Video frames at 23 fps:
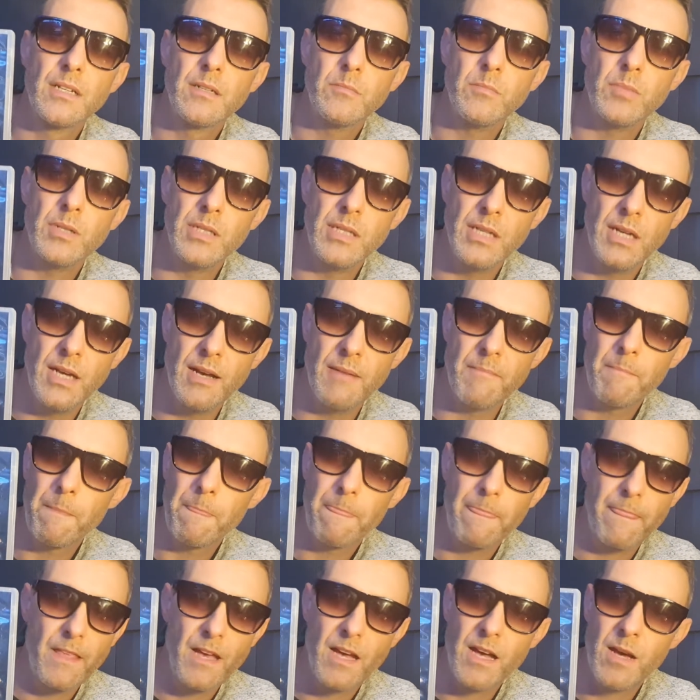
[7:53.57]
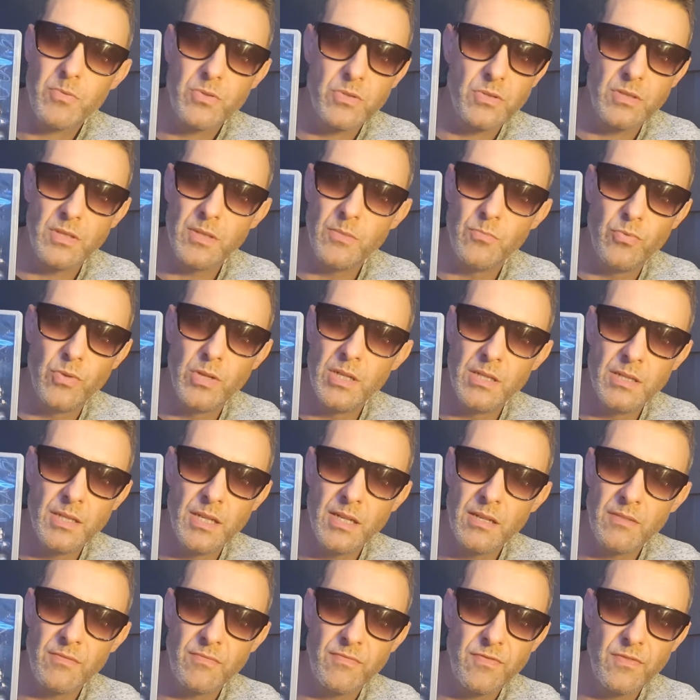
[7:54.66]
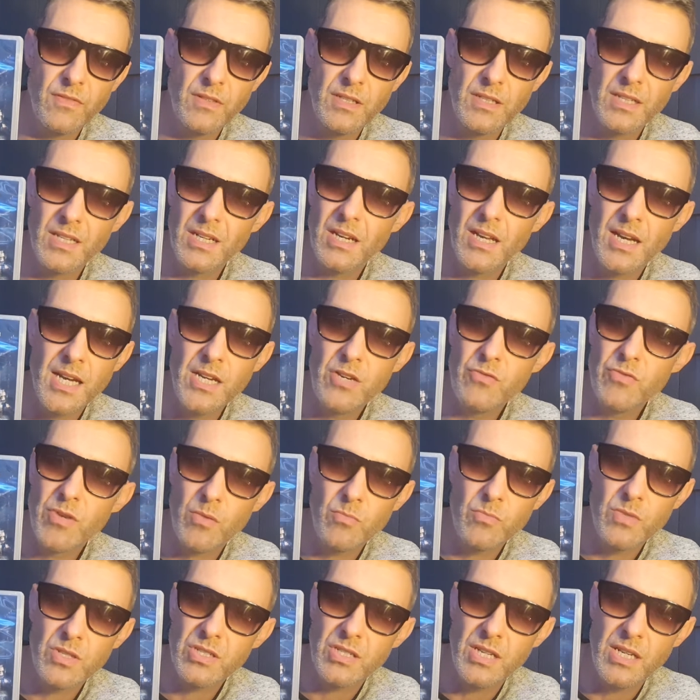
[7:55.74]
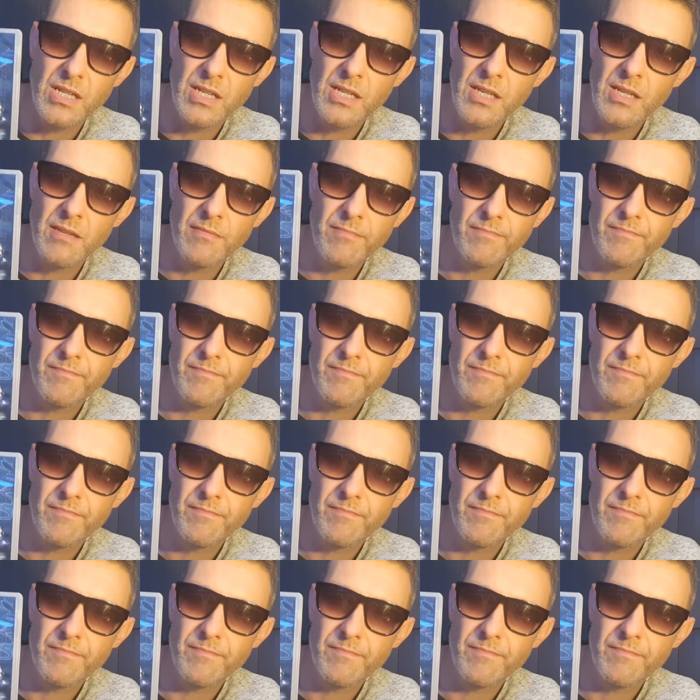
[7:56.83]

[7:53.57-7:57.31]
But yeah, absolutely brilliant. You can glide around the city.